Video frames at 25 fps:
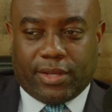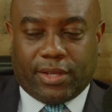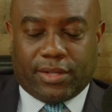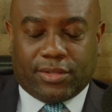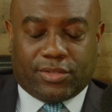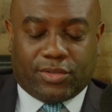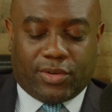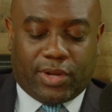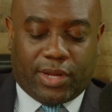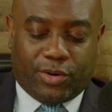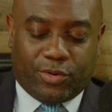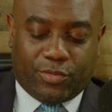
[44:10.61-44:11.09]
And
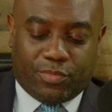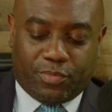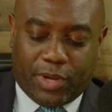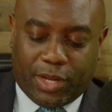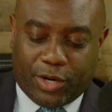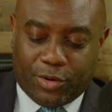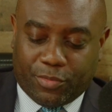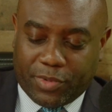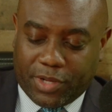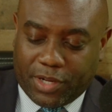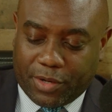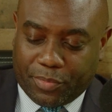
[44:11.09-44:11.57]
so I don't I
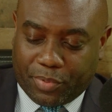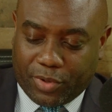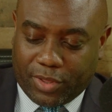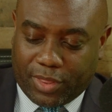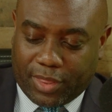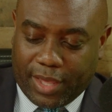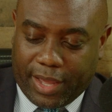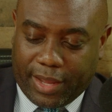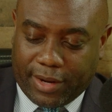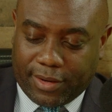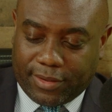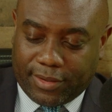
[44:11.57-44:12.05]
don't mean to put
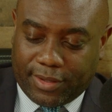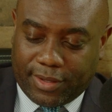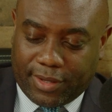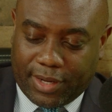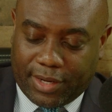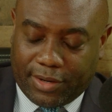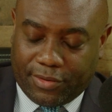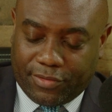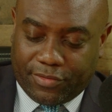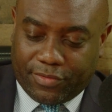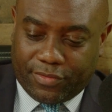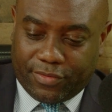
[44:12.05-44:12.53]
that
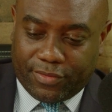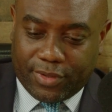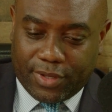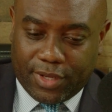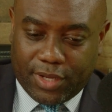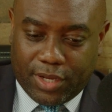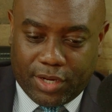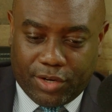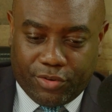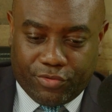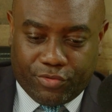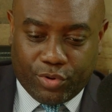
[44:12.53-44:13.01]
kind of
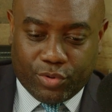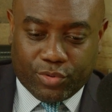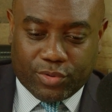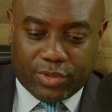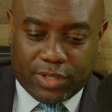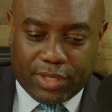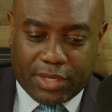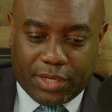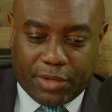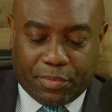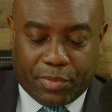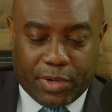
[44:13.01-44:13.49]

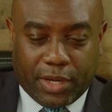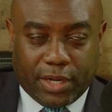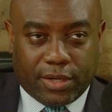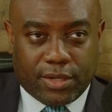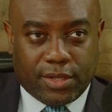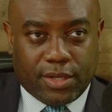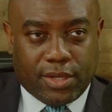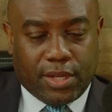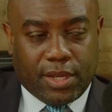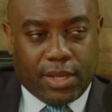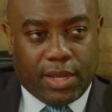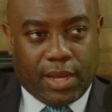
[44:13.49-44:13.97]
crudely, but
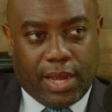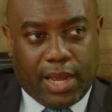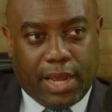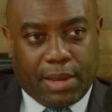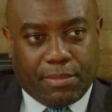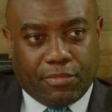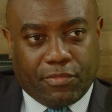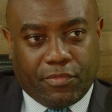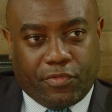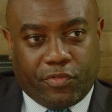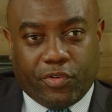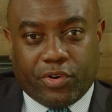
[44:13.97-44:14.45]

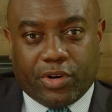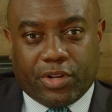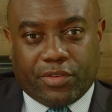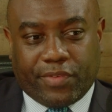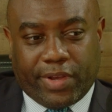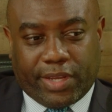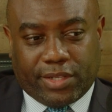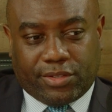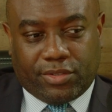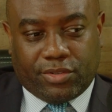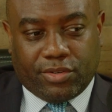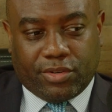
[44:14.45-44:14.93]
um, for an
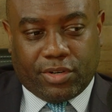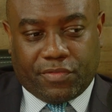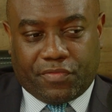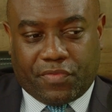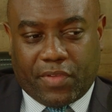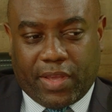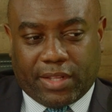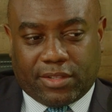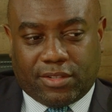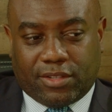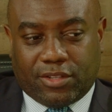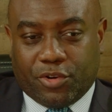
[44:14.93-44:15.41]
investor, if
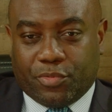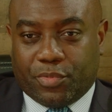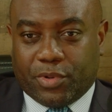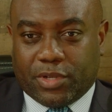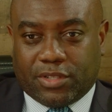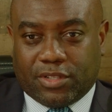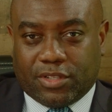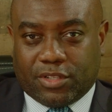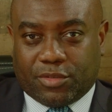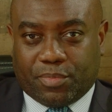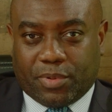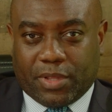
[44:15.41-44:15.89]
that's their
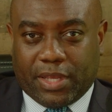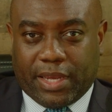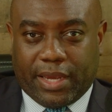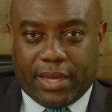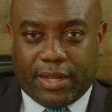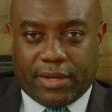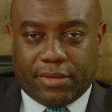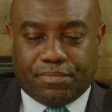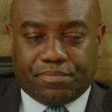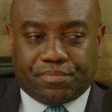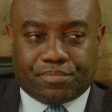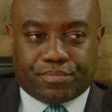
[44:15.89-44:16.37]
business
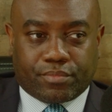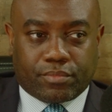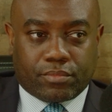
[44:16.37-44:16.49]
plan,